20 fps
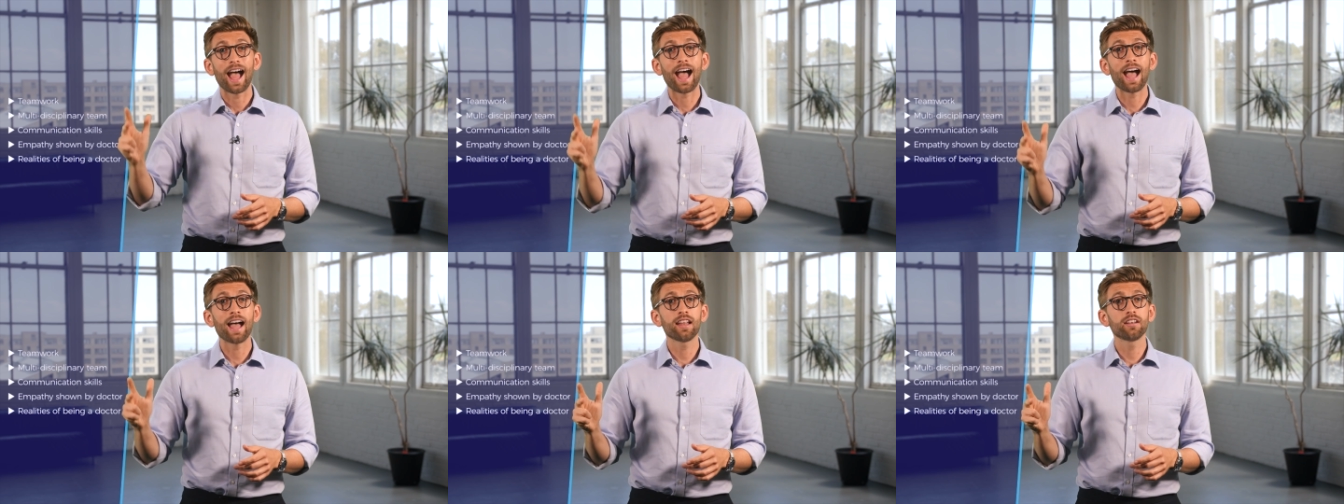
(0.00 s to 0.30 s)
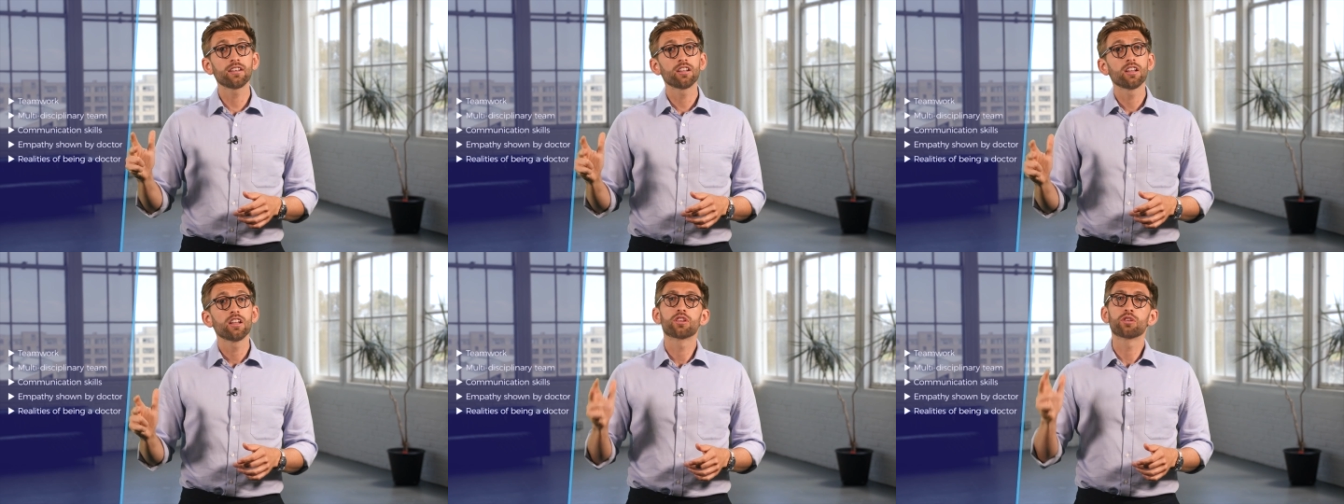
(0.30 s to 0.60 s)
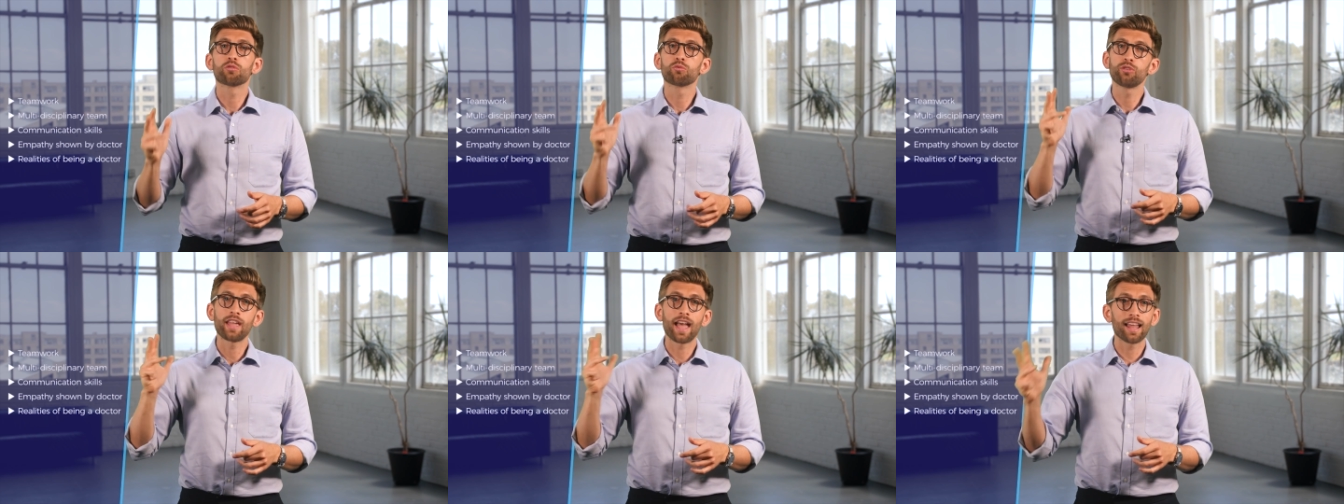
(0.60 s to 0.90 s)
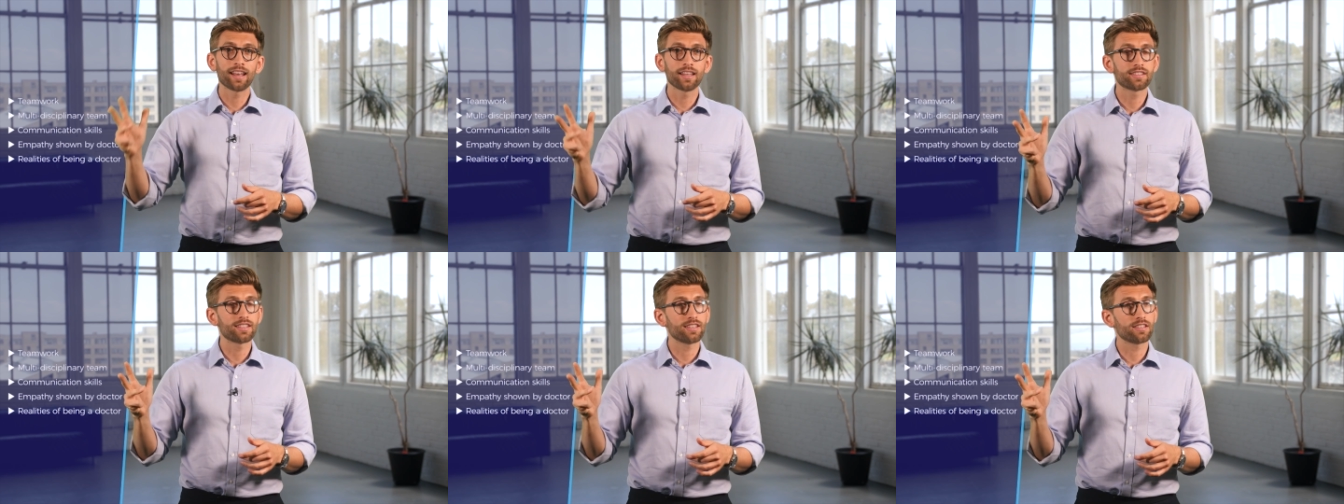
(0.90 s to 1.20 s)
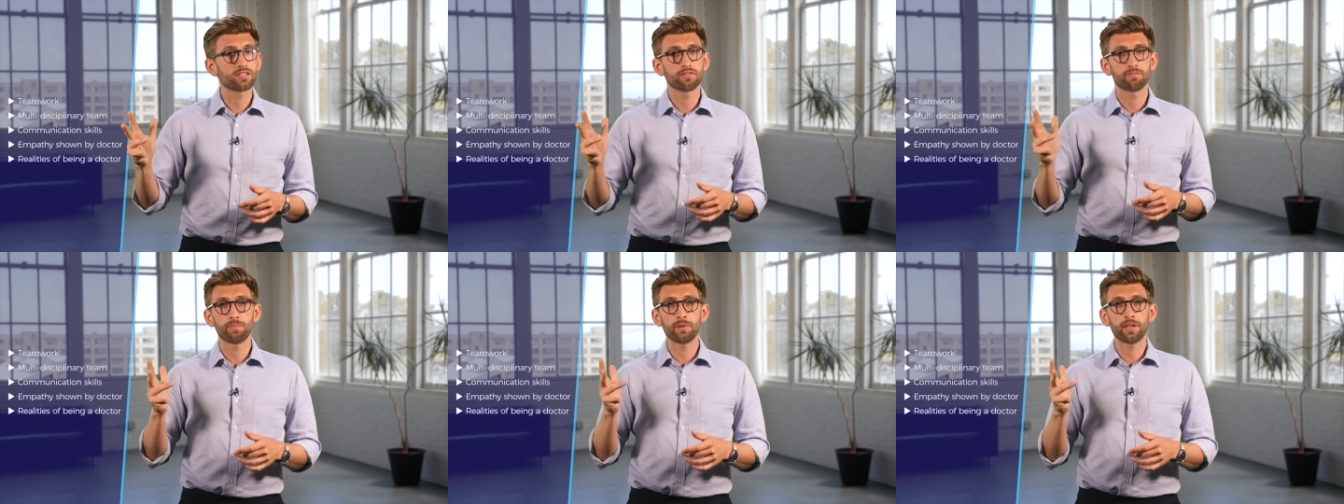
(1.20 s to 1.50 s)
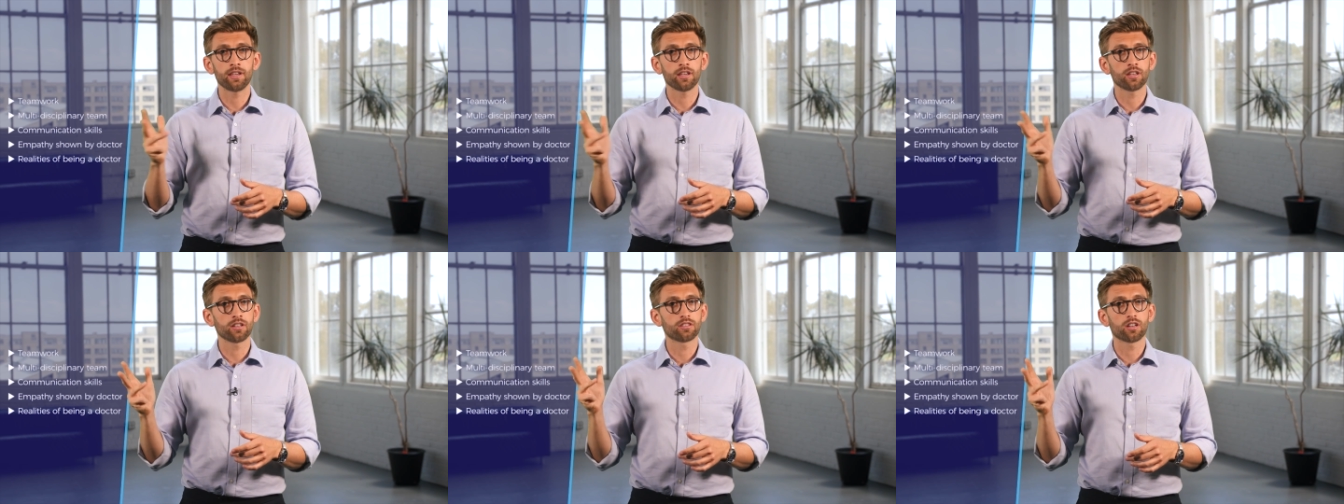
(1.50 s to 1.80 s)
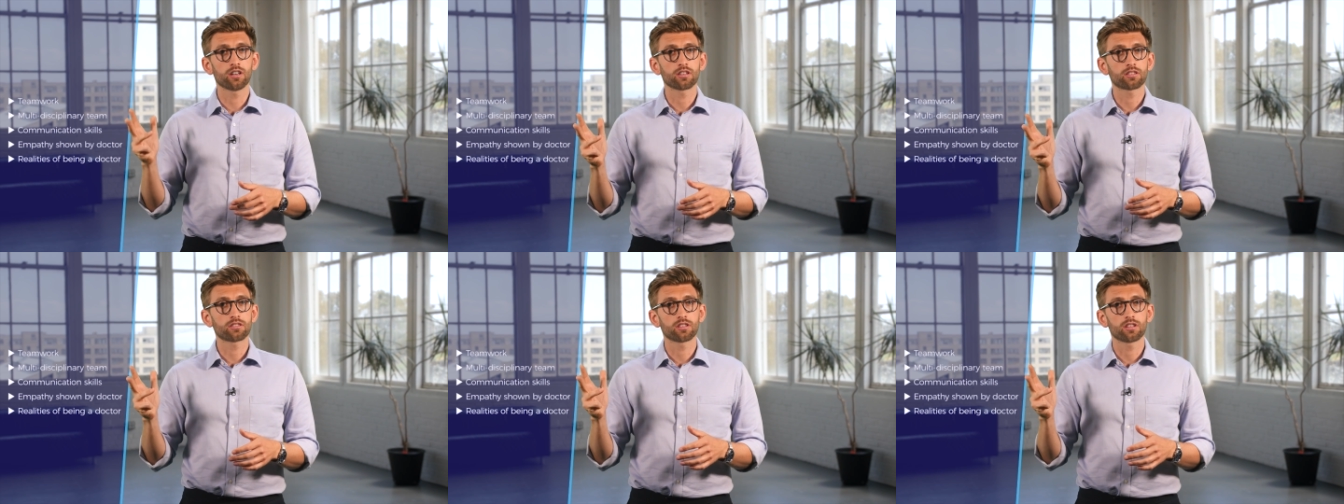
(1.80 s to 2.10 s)
and the realities of being a
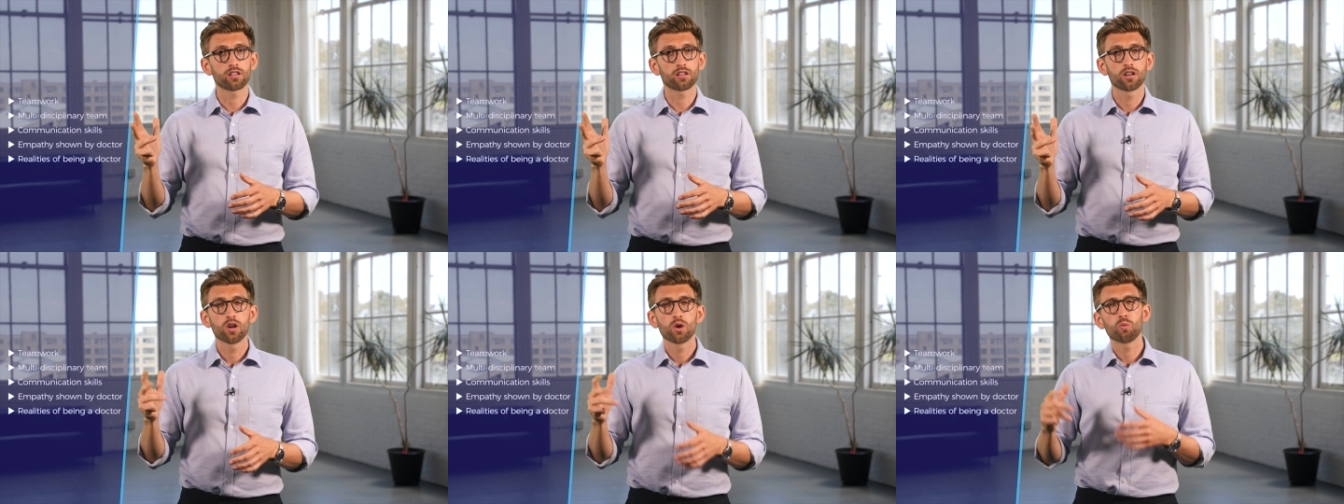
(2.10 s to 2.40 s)
doctor,